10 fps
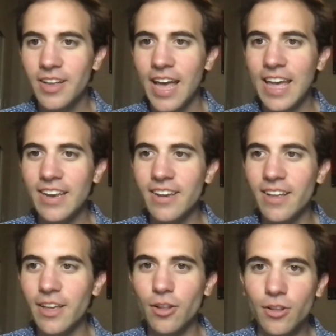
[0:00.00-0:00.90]
And
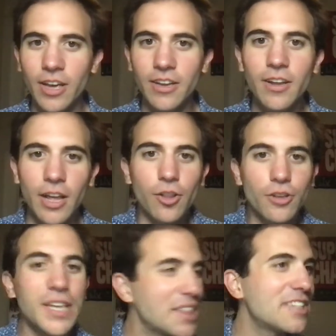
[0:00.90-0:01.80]
it
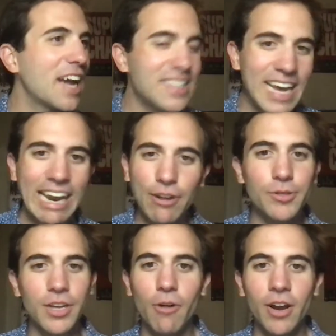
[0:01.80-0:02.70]
looked like the Titanic
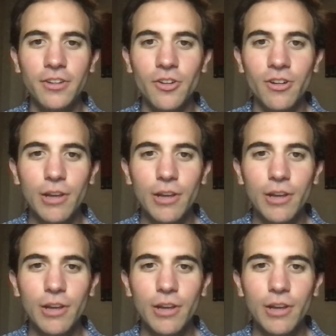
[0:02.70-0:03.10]
was going under.